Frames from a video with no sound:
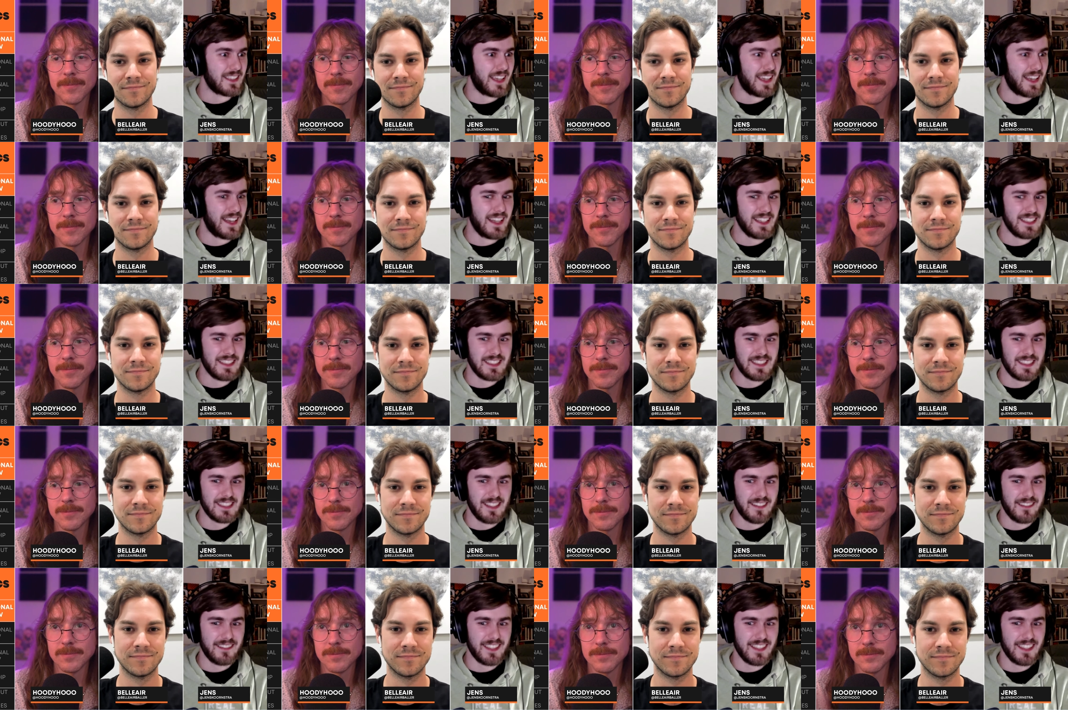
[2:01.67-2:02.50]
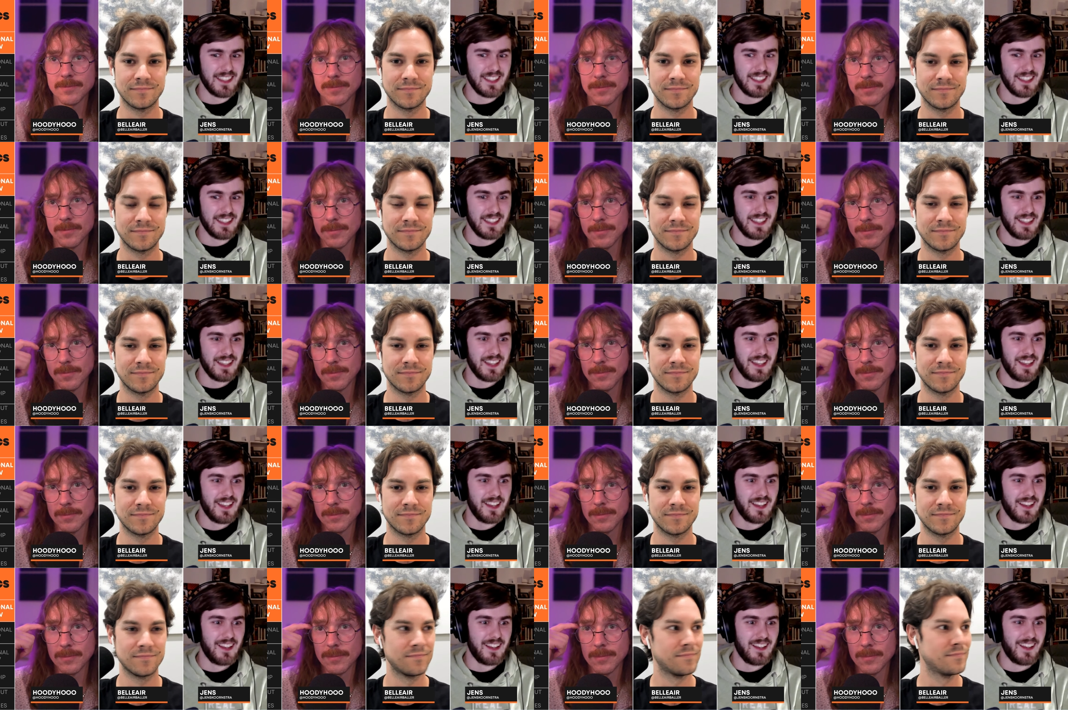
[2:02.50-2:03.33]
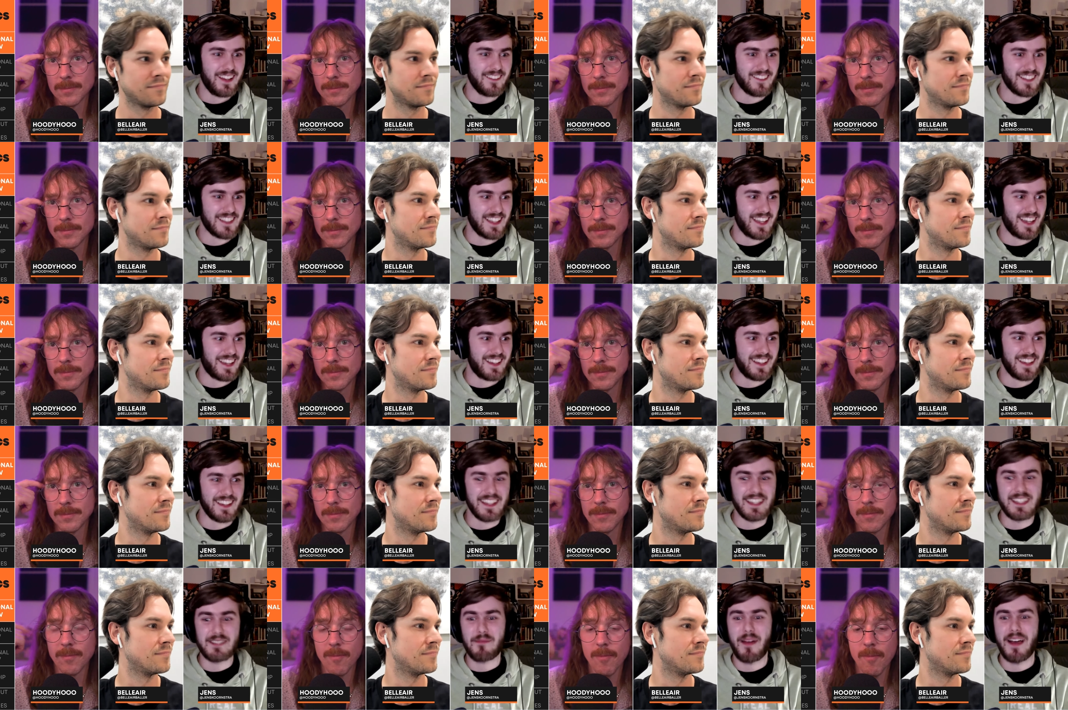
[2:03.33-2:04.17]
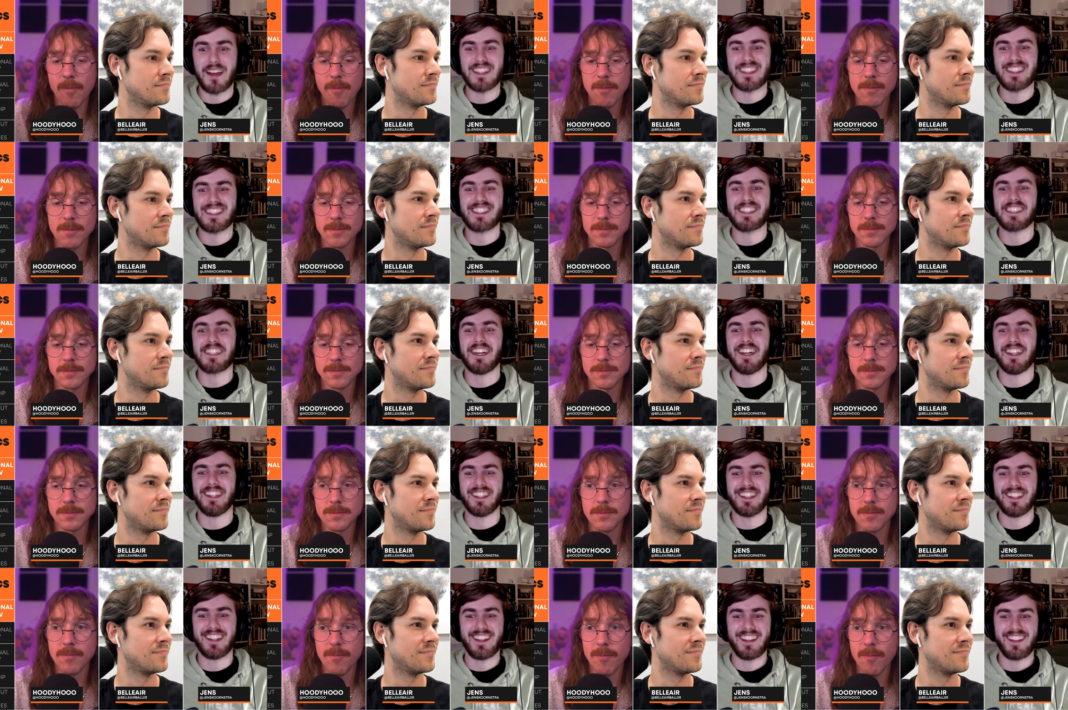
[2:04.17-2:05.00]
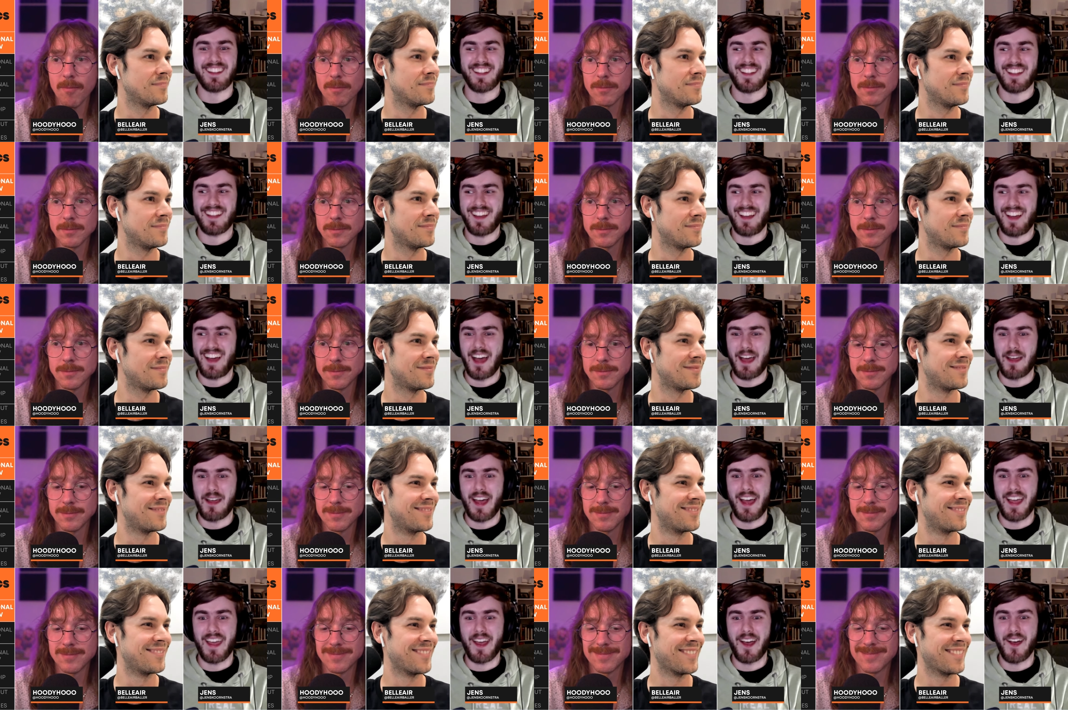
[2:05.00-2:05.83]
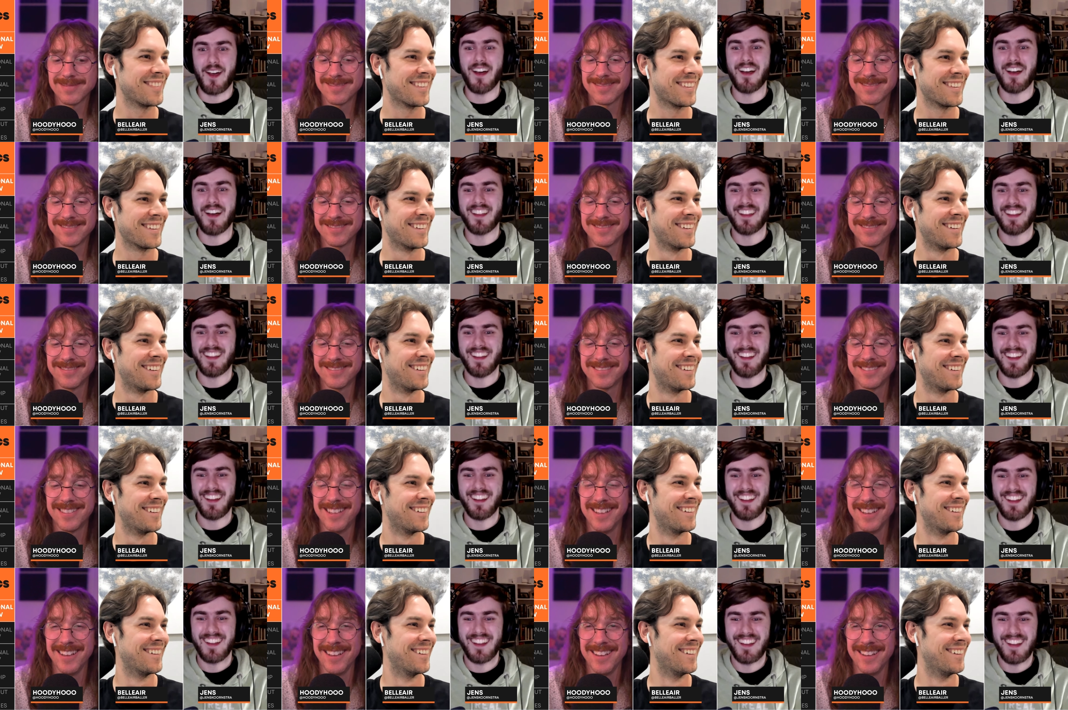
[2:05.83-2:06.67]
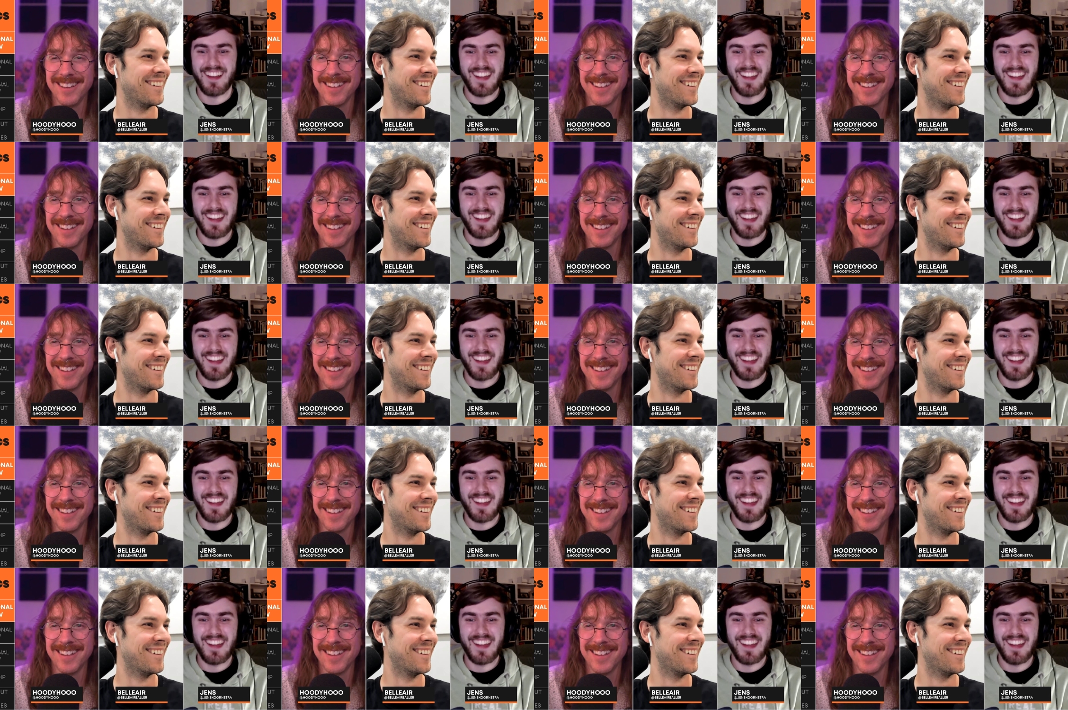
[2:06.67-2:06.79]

Speaker 1: tennis. It was like he is my son. I I